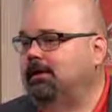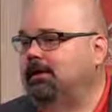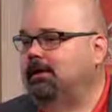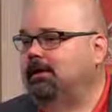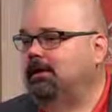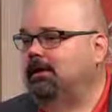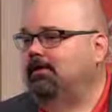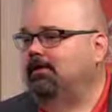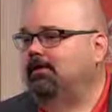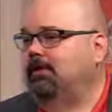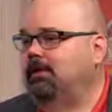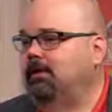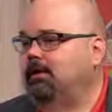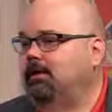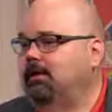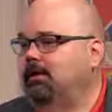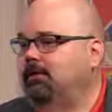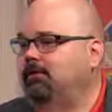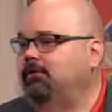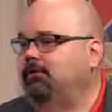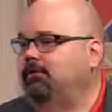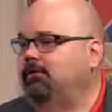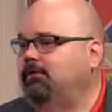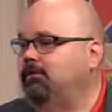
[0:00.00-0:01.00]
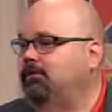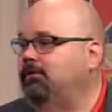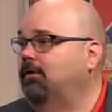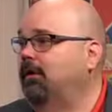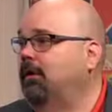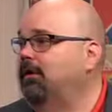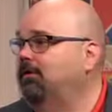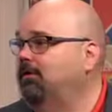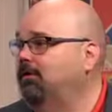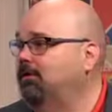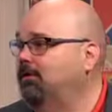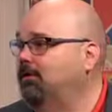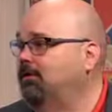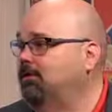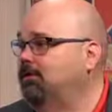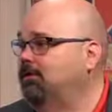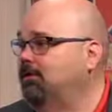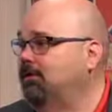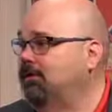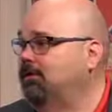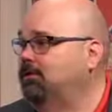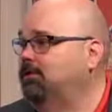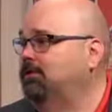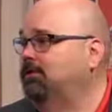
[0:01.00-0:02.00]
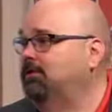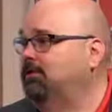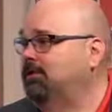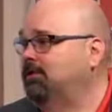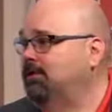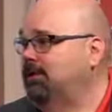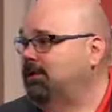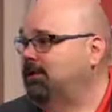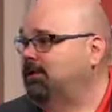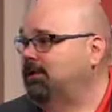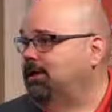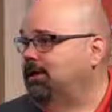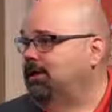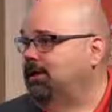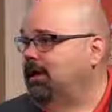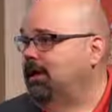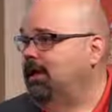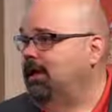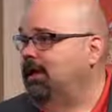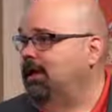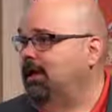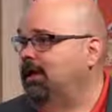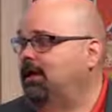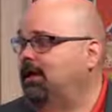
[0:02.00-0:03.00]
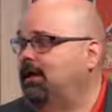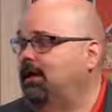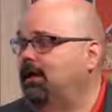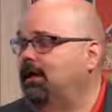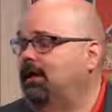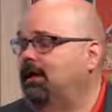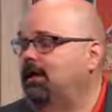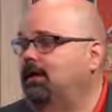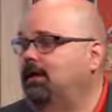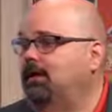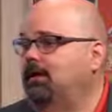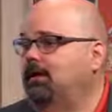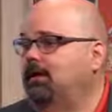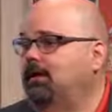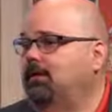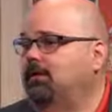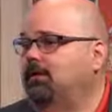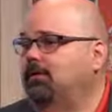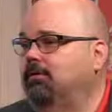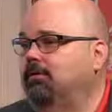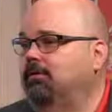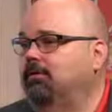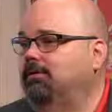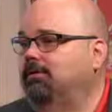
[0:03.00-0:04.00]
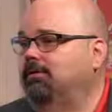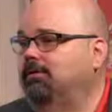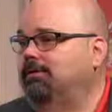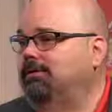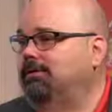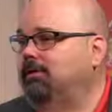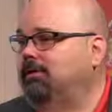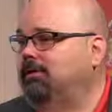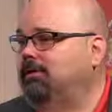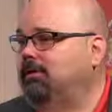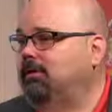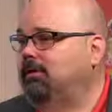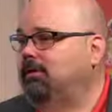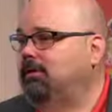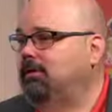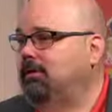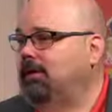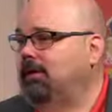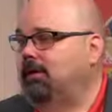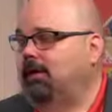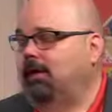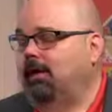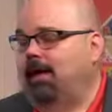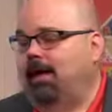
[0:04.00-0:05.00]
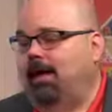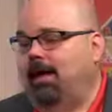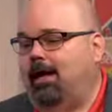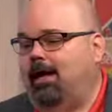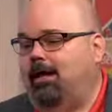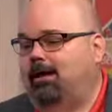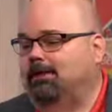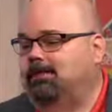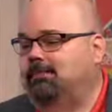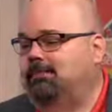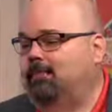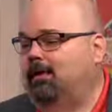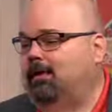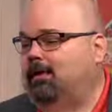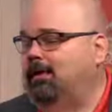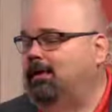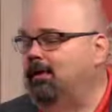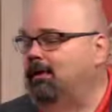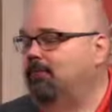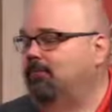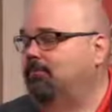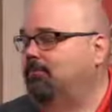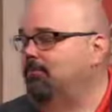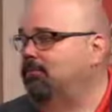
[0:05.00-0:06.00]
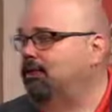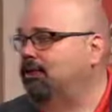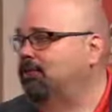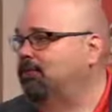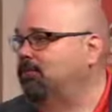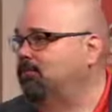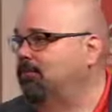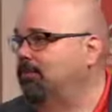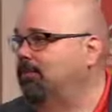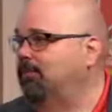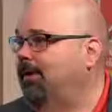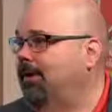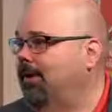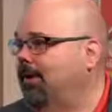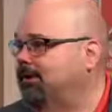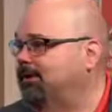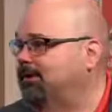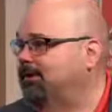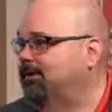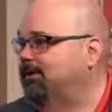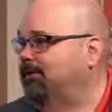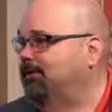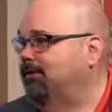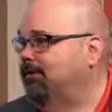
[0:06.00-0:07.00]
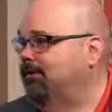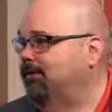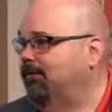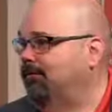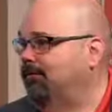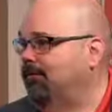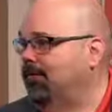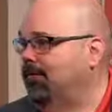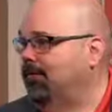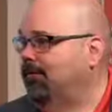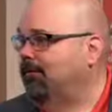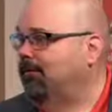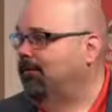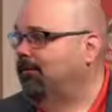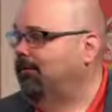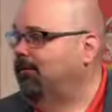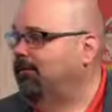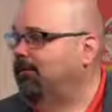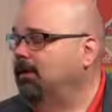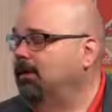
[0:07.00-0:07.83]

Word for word: Um, to talk to your insurance agent, and mm-hmm. uh, your insurance agent uh, has uh, ransomware policies that are available.